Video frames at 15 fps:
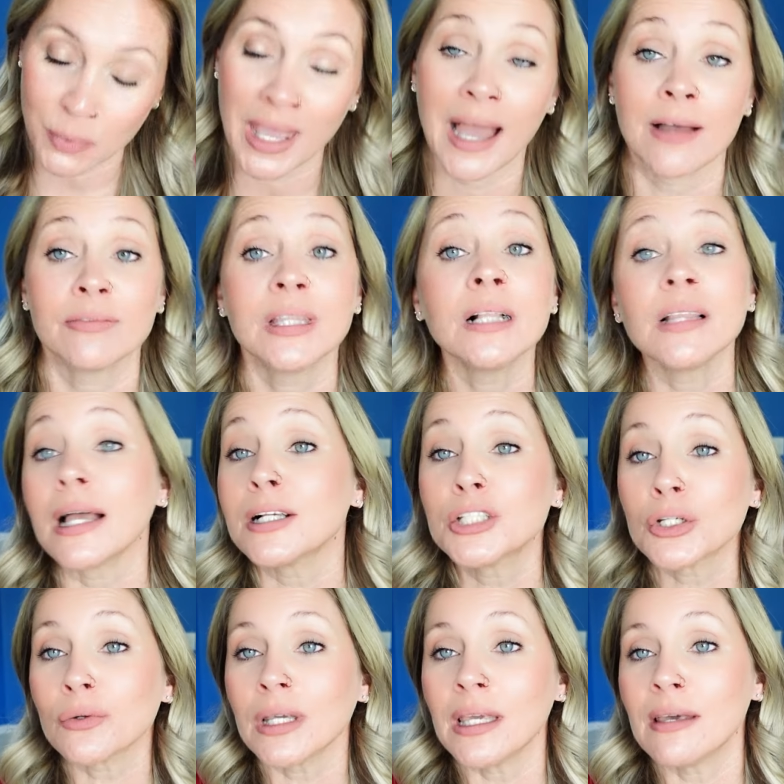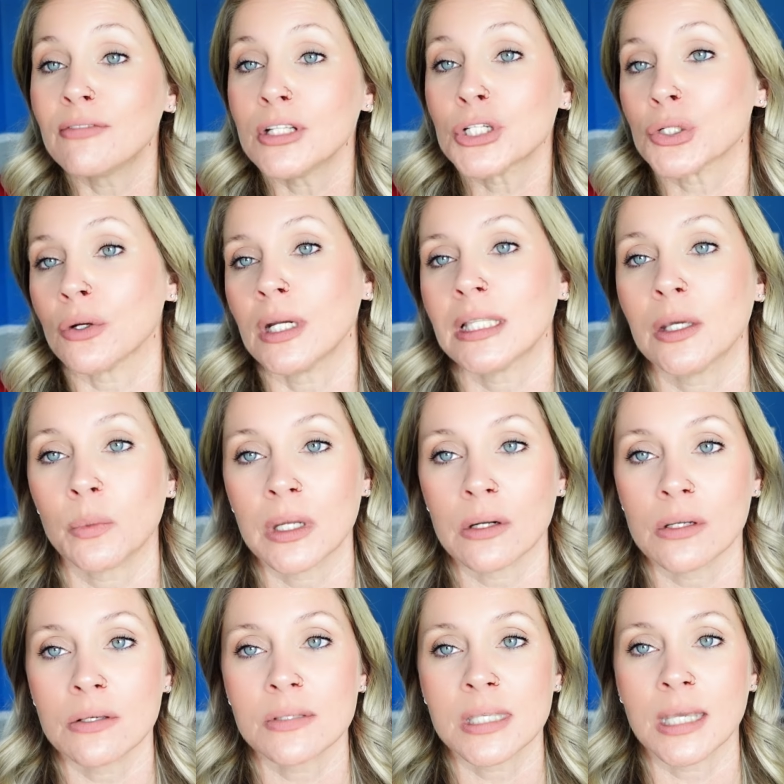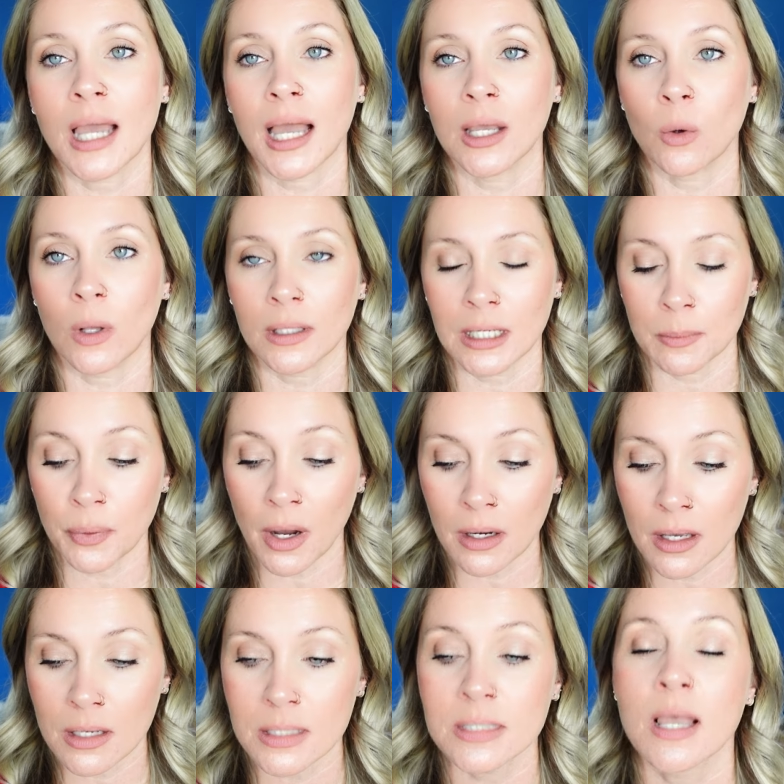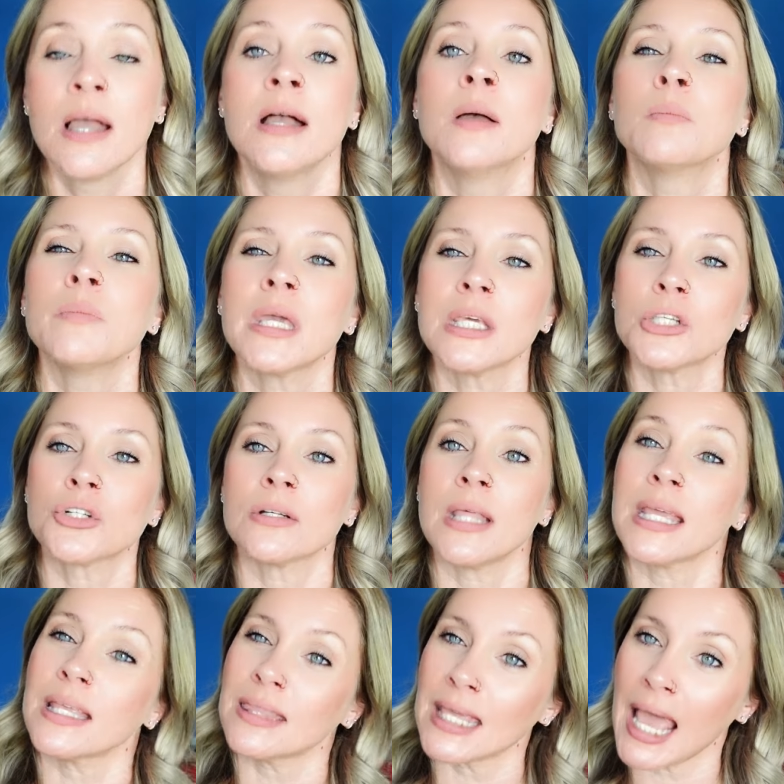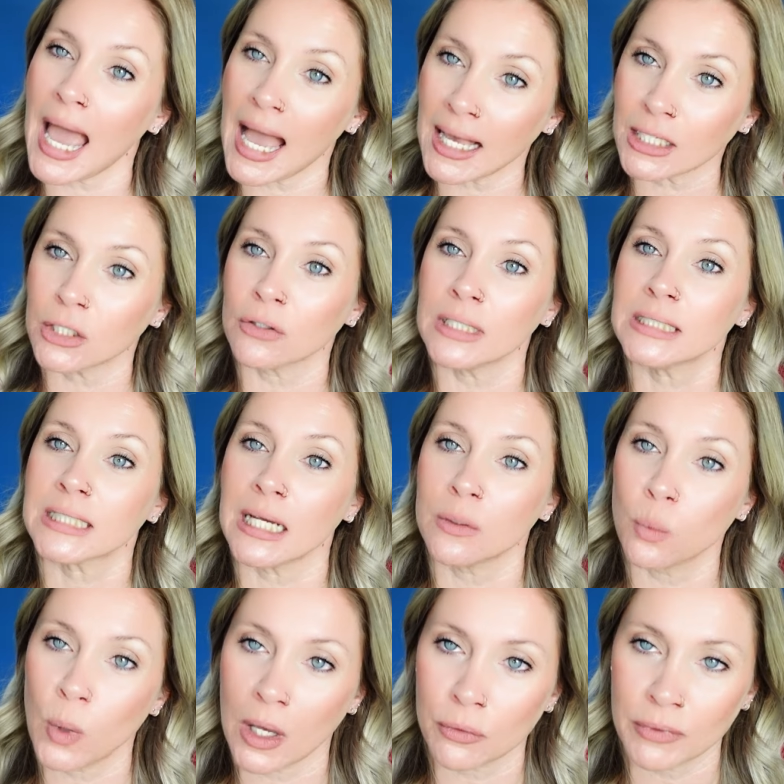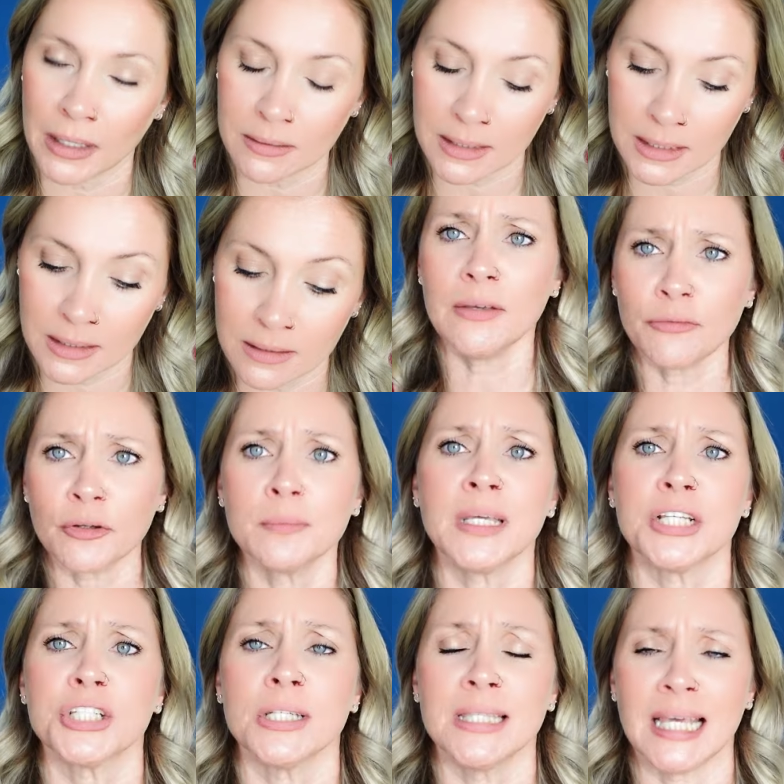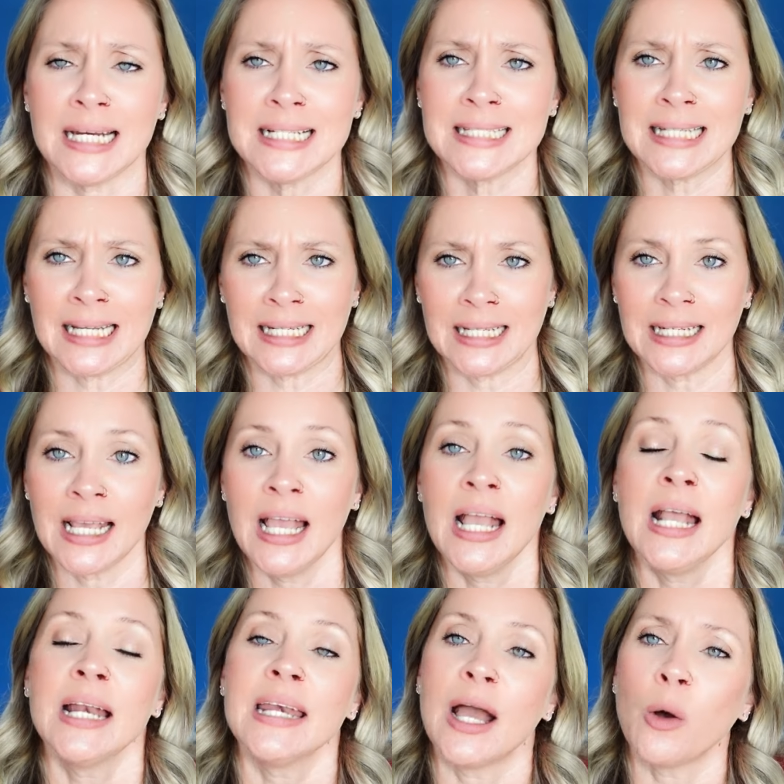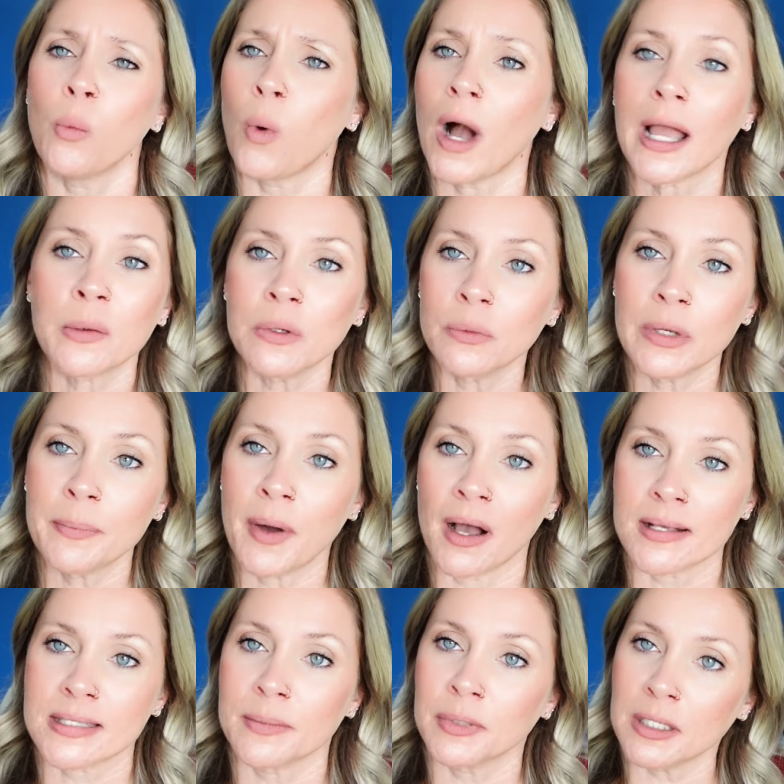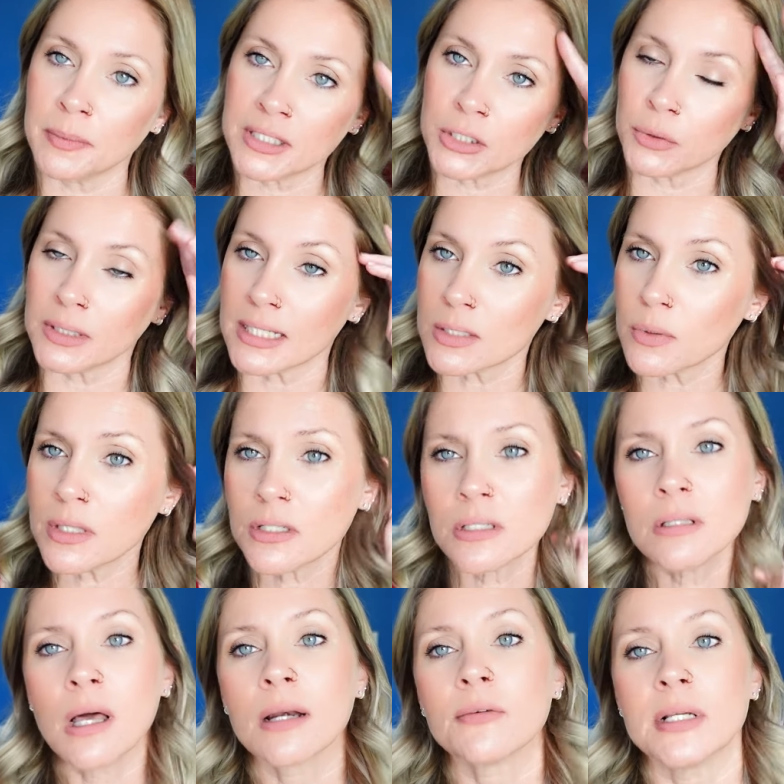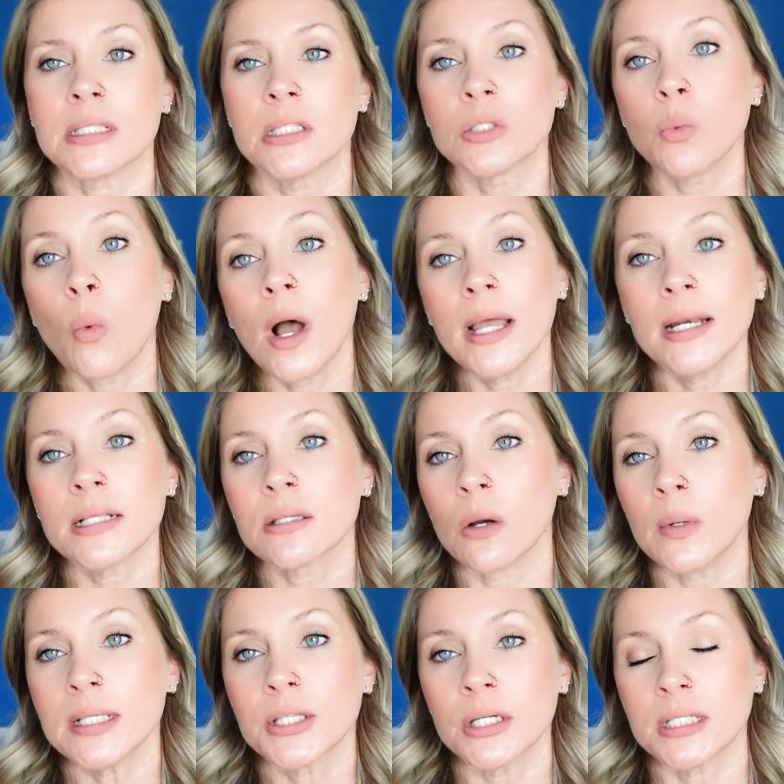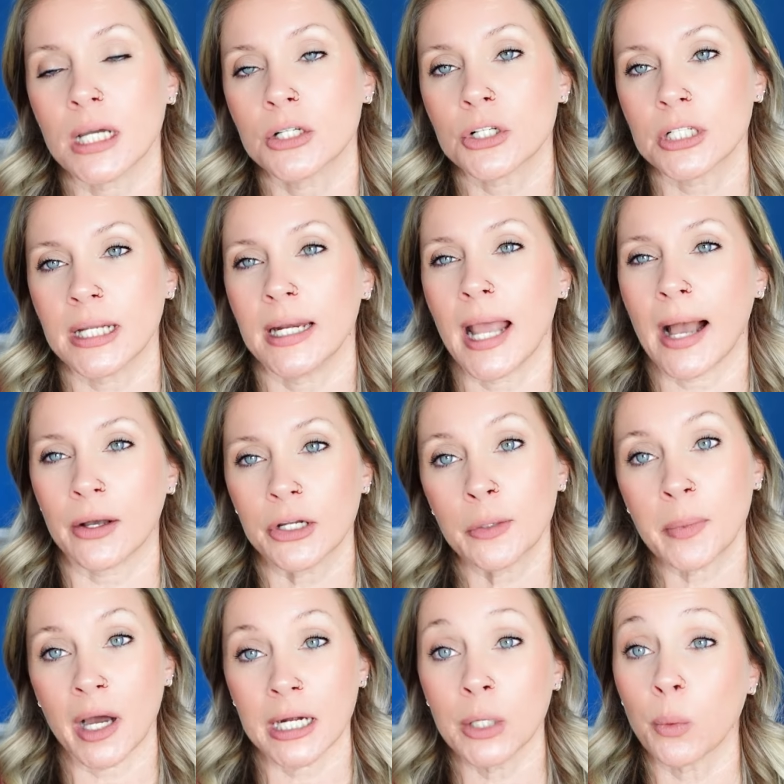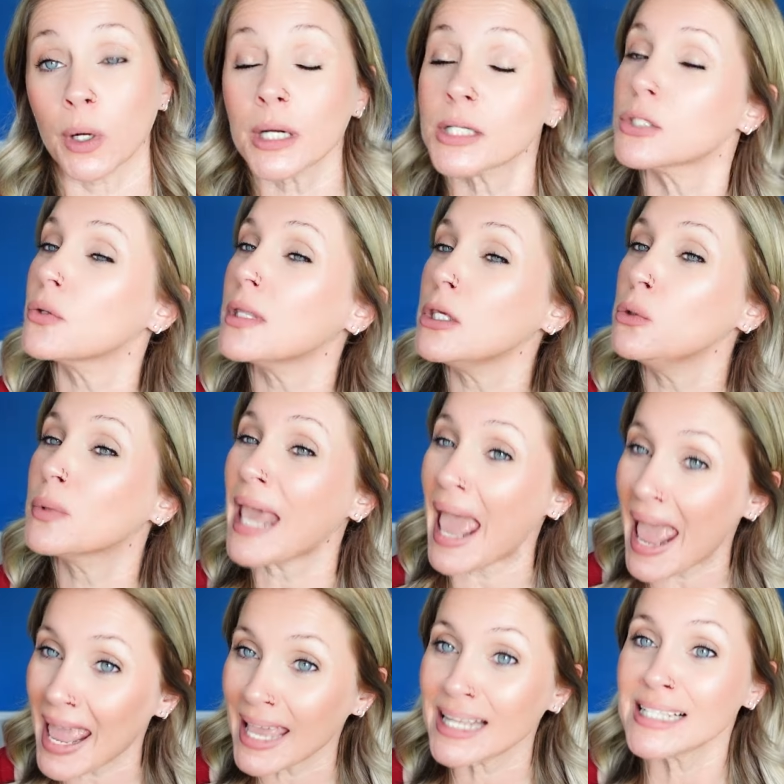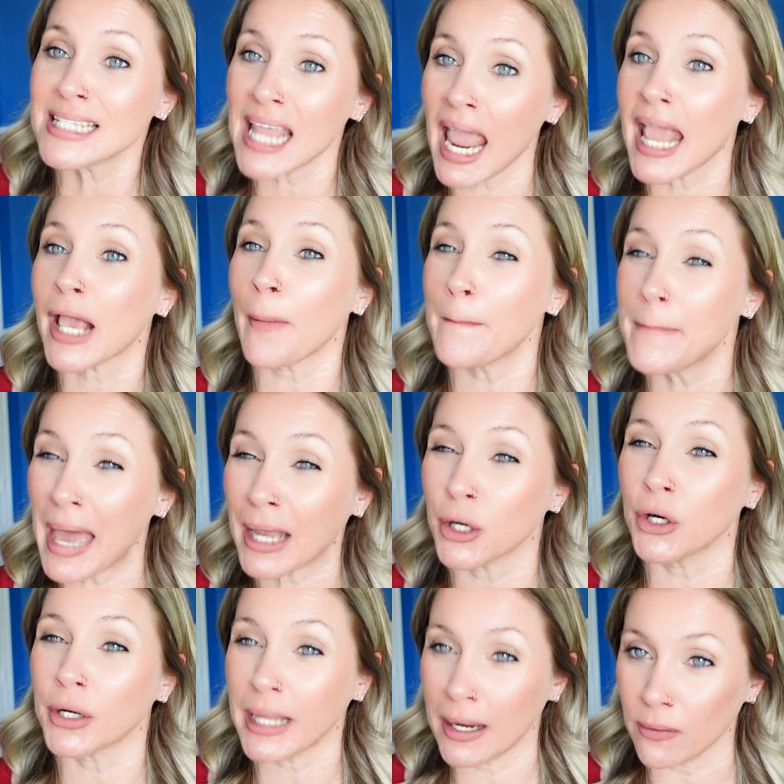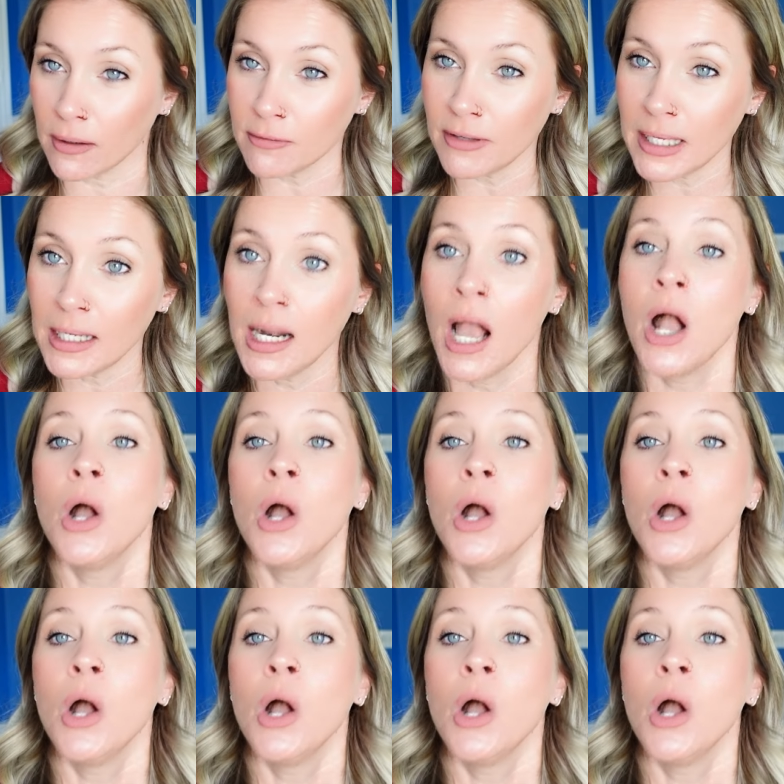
we have the luxury of ensuring that we are using high quality products, making sure they get the accurate and well-rounded information that is needed. Now, why would we possibly be doing this? Well, there's a lot of reasons. One, it's always good to understand how your body works so that you can take better care of it,